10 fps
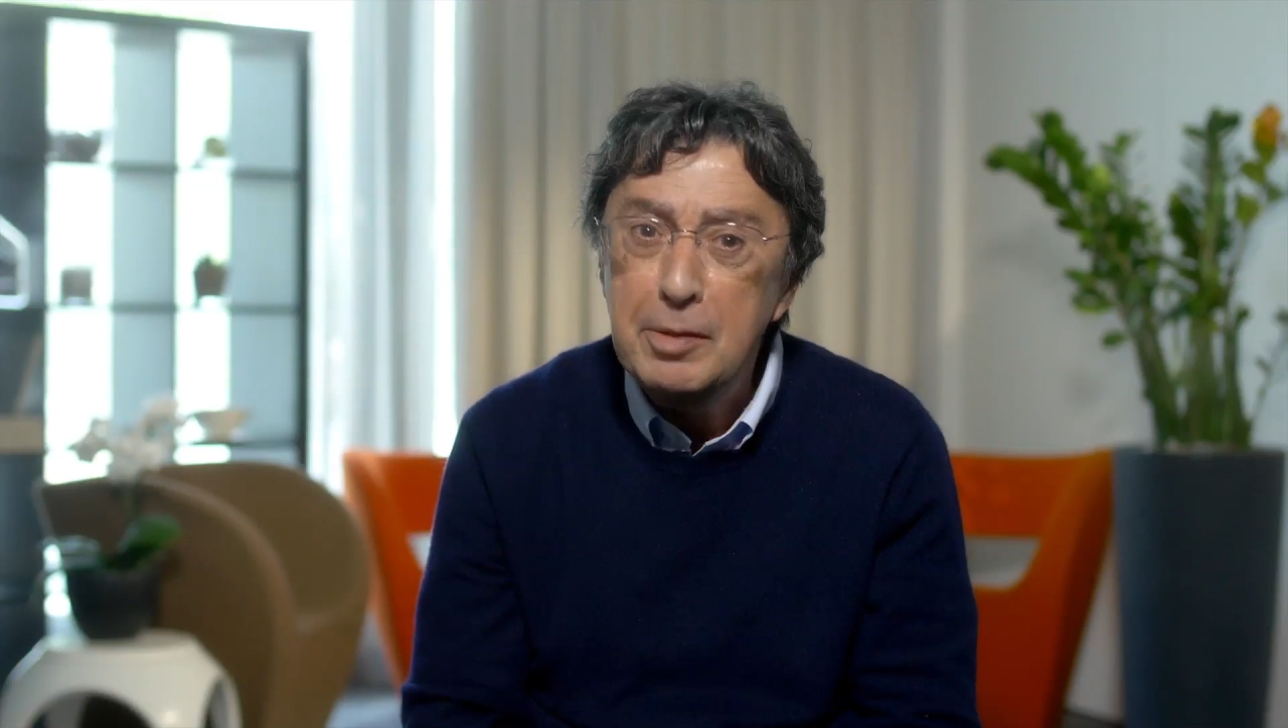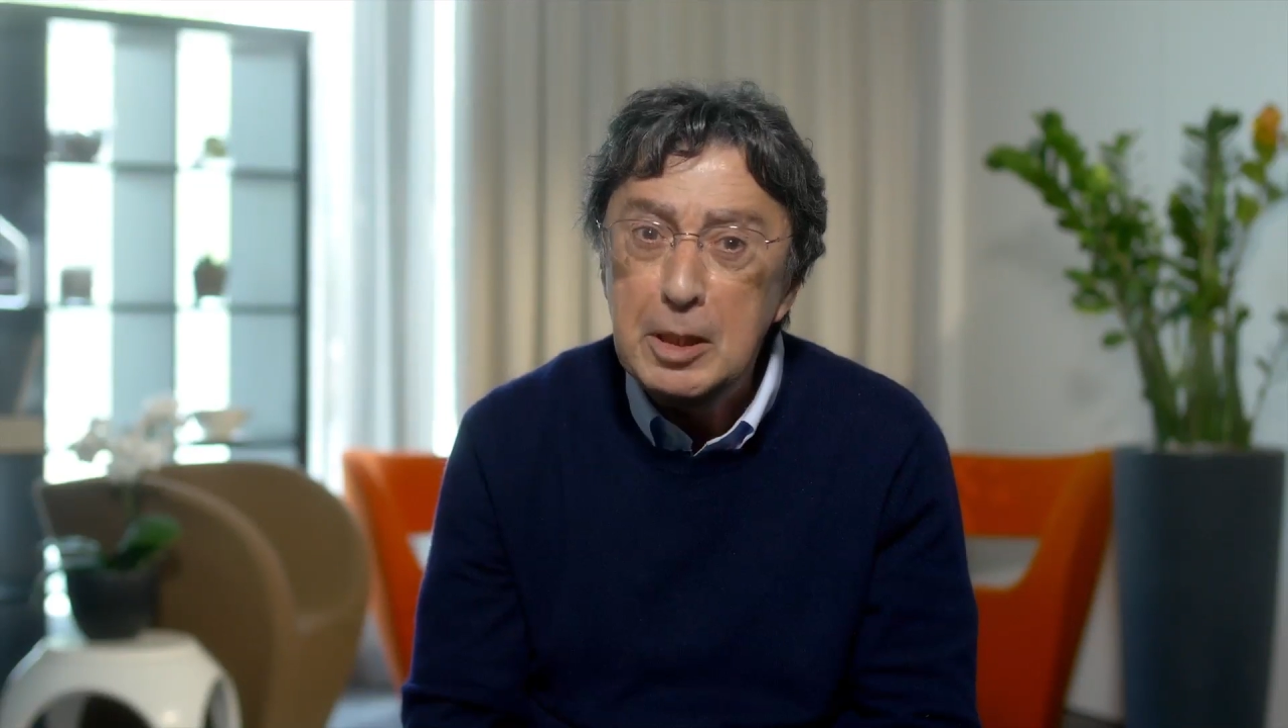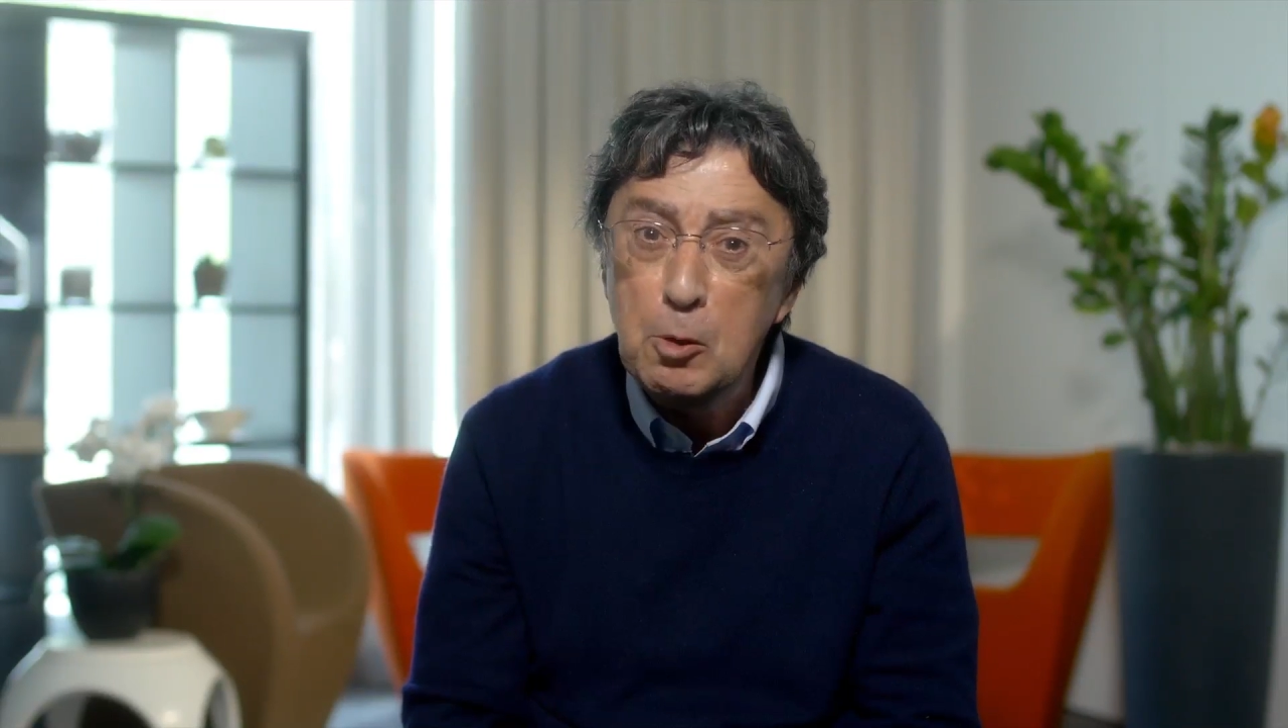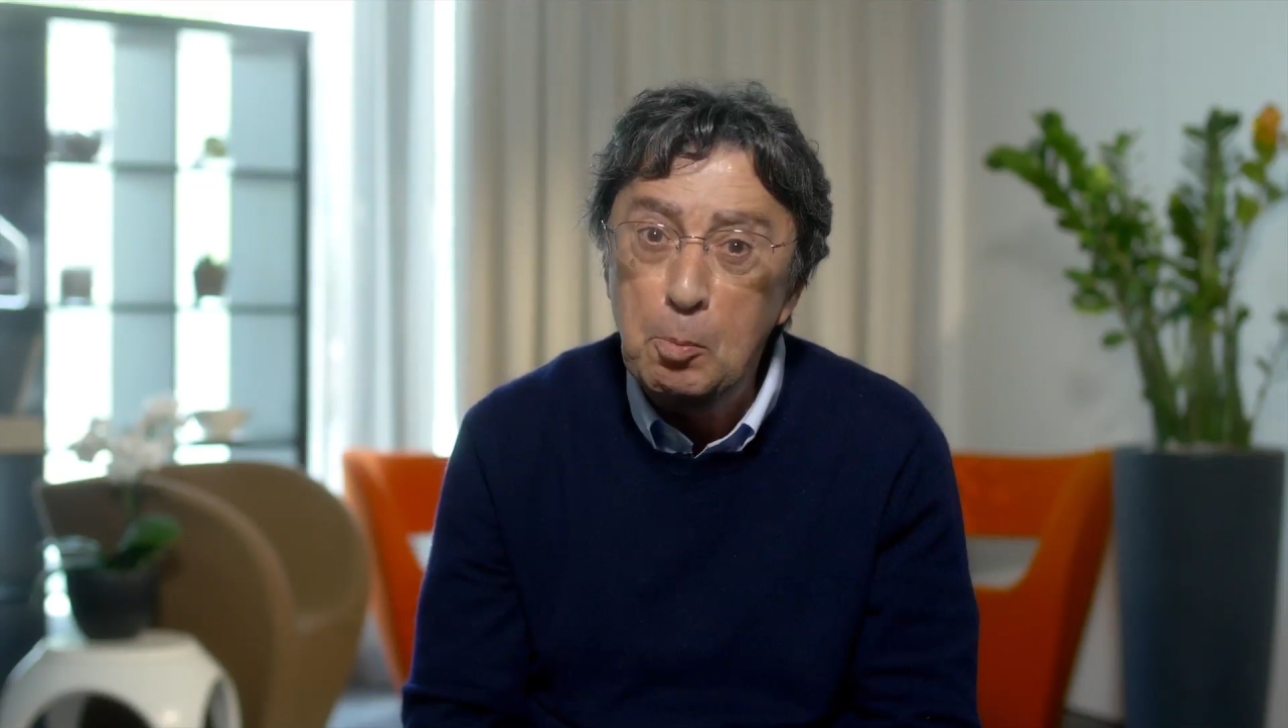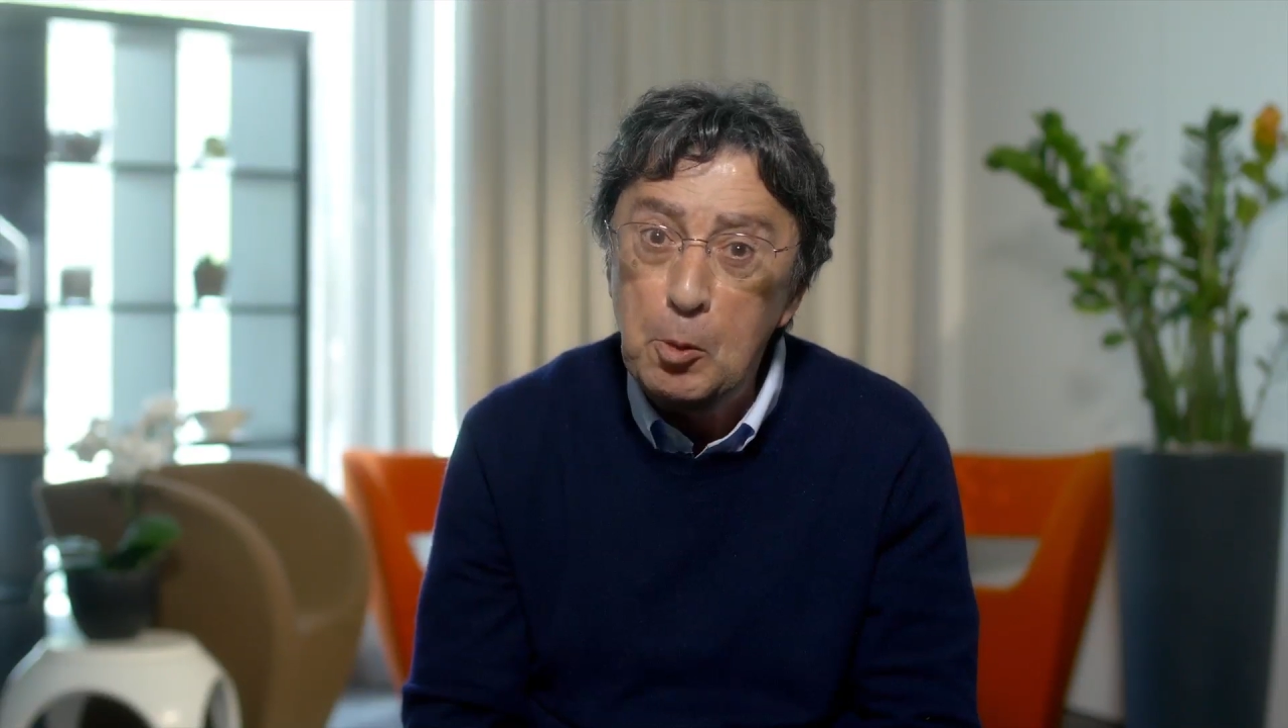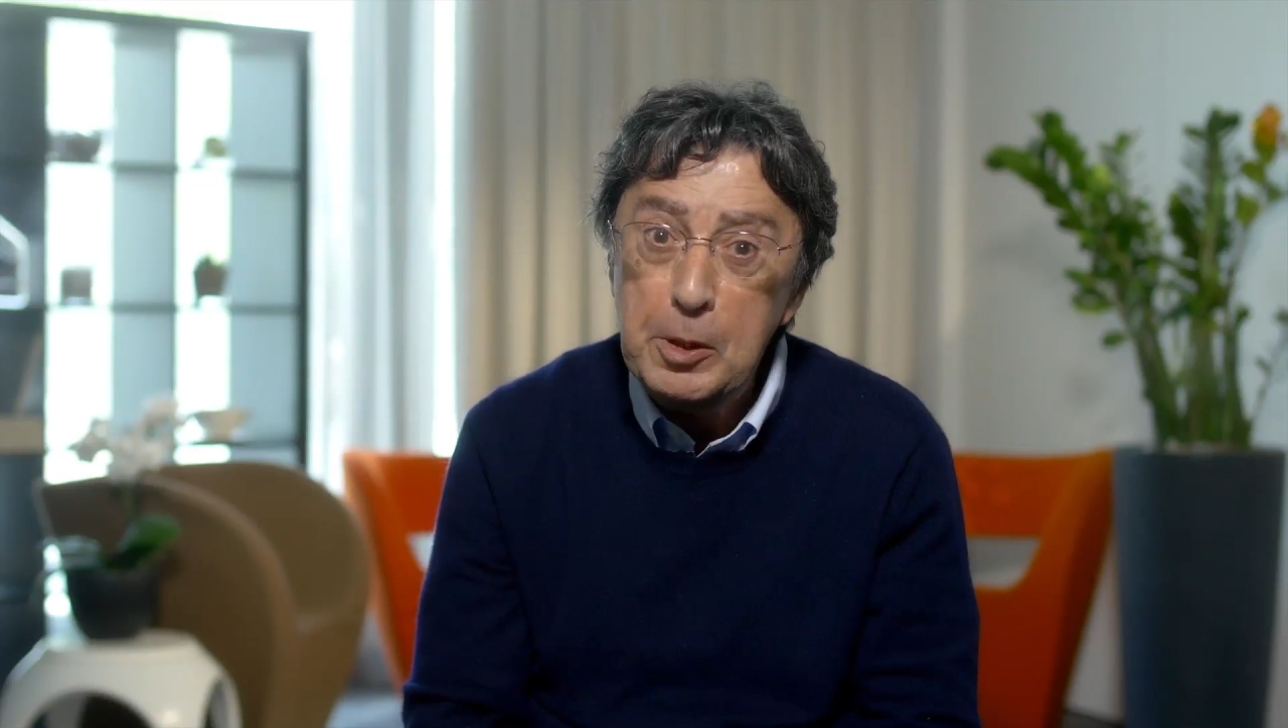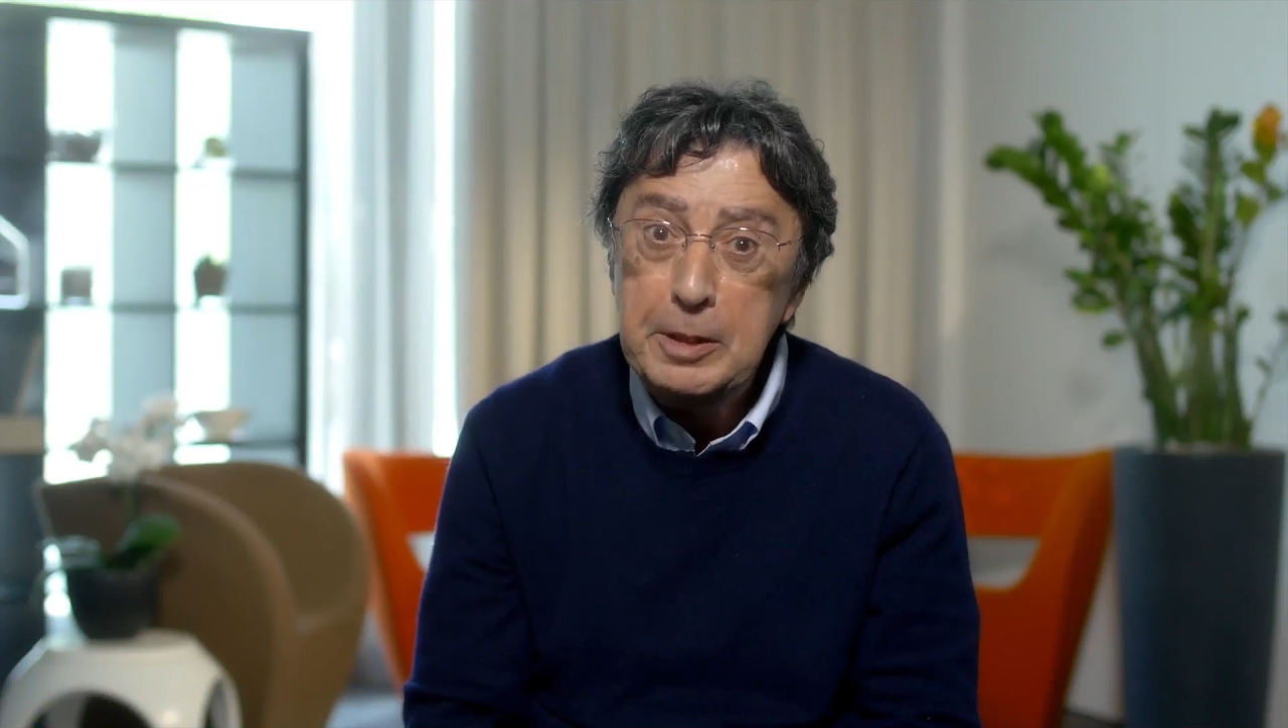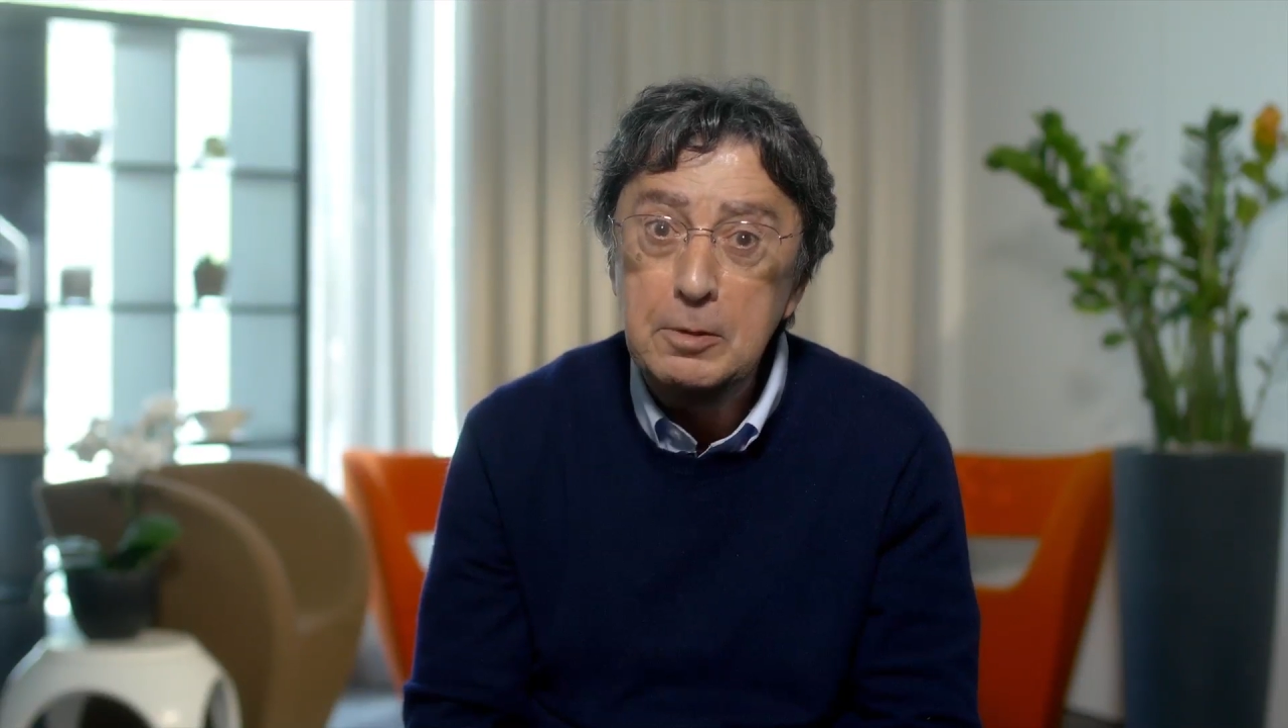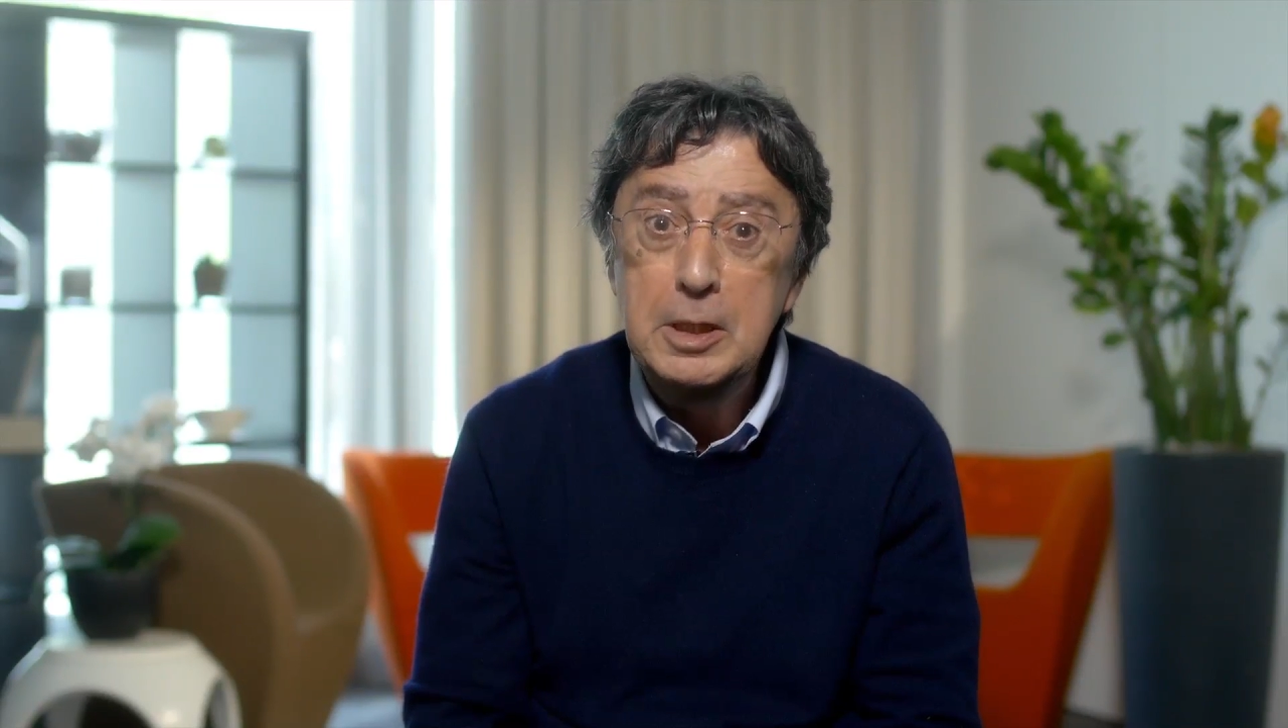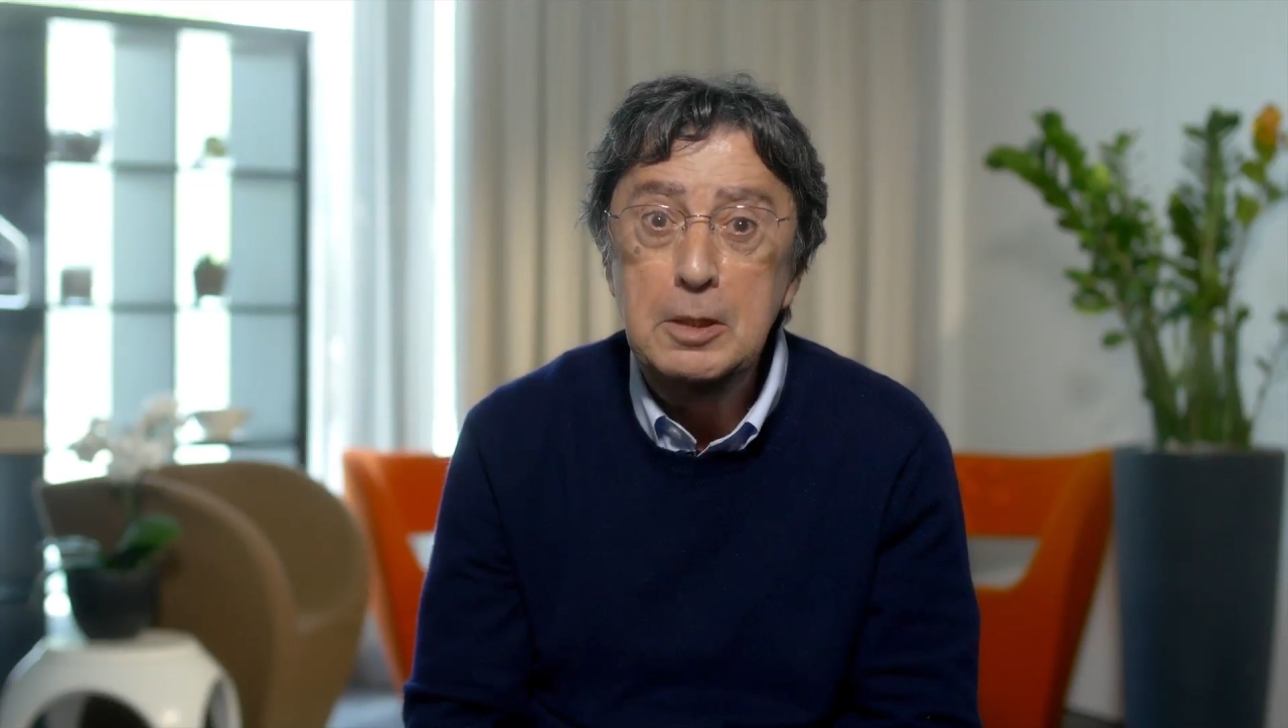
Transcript: incorporated